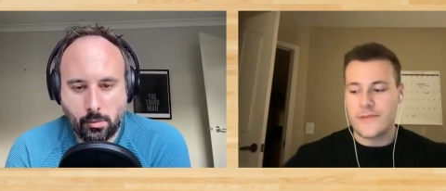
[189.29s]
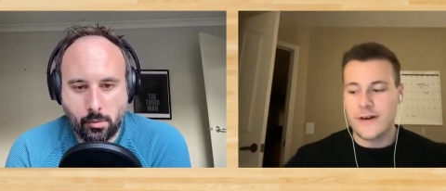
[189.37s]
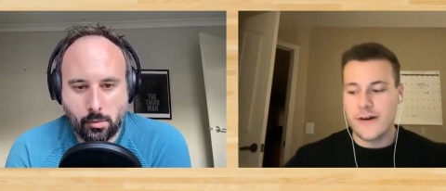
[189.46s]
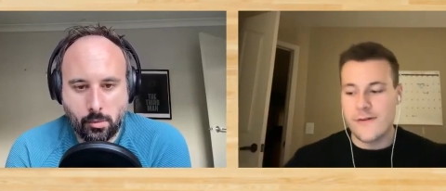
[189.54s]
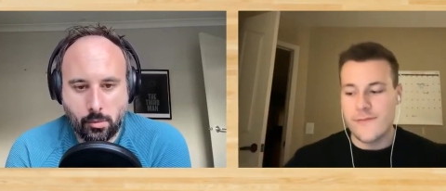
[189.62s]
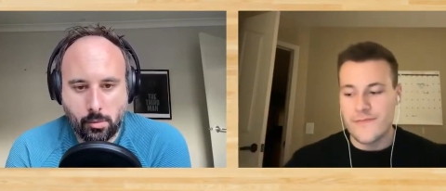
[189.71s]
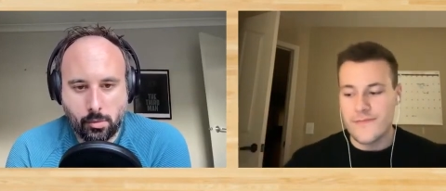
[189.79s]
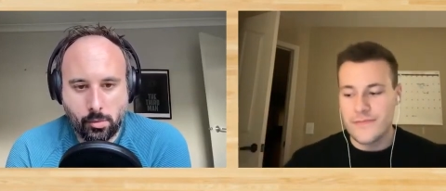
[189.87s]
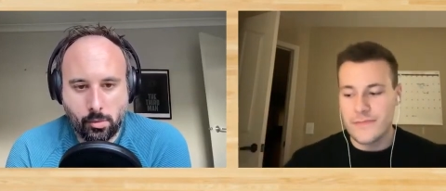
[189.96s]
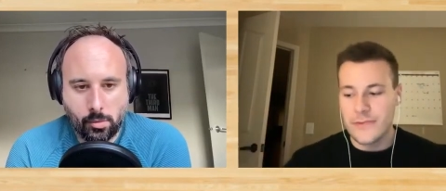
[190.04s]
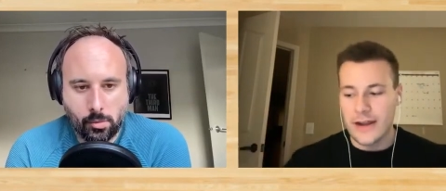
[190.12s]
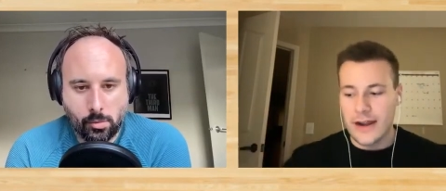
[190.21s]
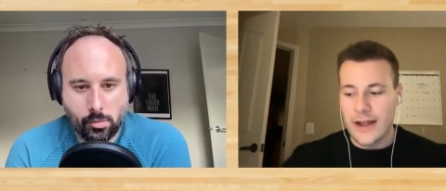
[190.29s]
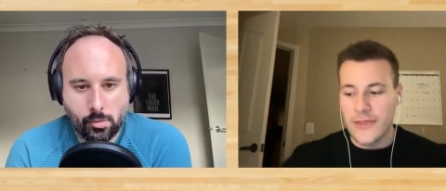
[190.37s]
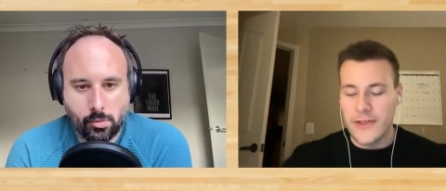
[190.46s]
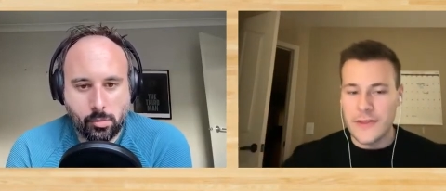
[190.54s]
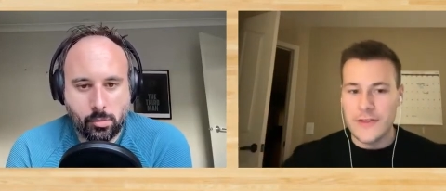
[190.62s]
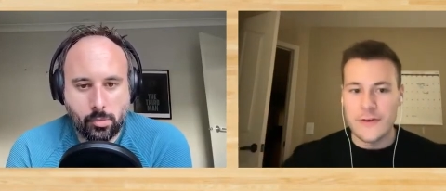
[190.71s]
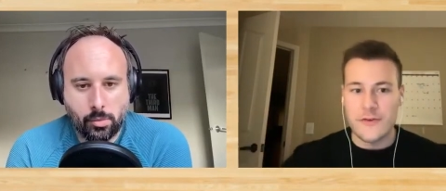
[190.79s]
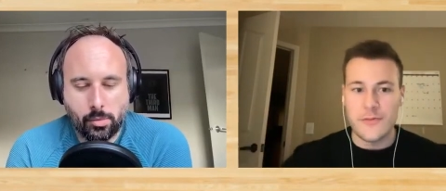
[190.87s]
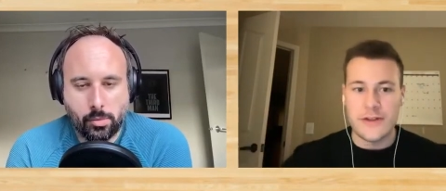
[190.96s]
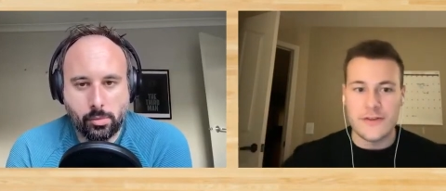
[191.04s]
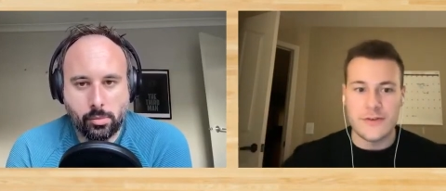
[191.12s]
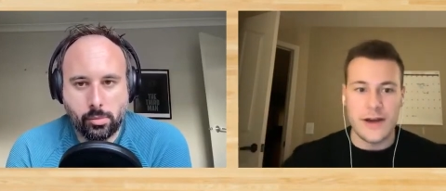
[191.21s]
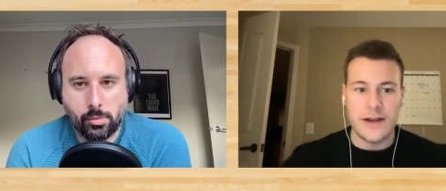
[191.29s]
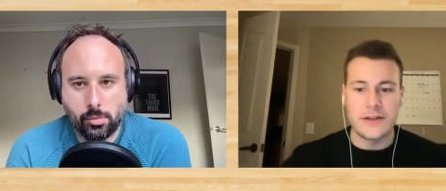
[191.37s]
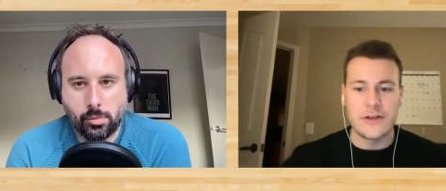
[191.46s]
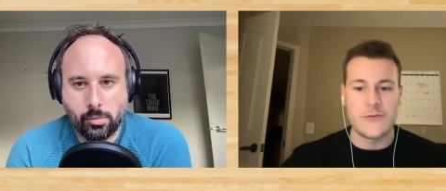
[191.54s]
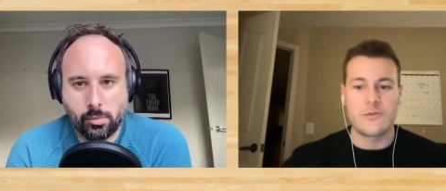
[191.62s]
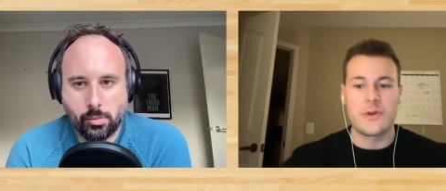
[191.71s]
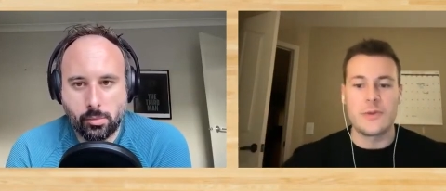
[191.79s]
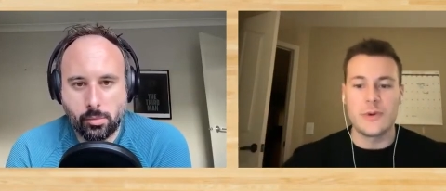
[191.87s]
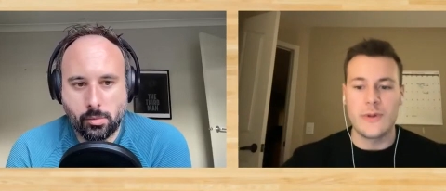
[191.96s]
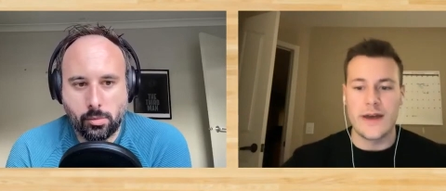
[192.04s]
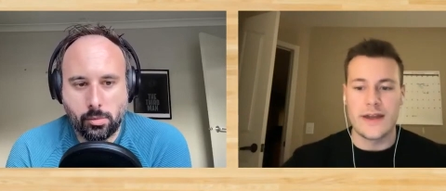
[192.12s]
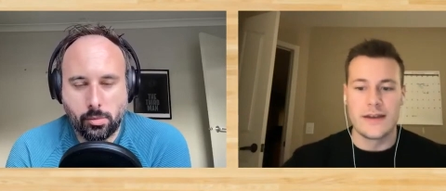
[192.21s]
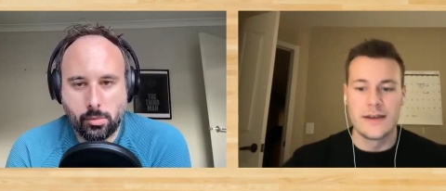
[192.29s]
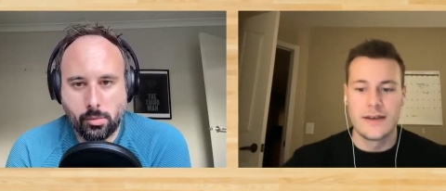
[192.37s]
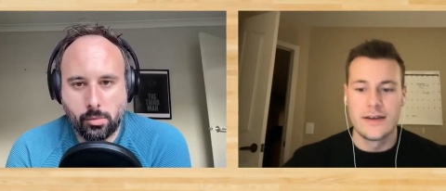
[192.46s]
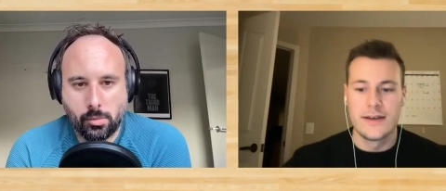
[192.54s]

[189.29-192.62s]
Speaker 1: Um like I think that there have been some ideas from people that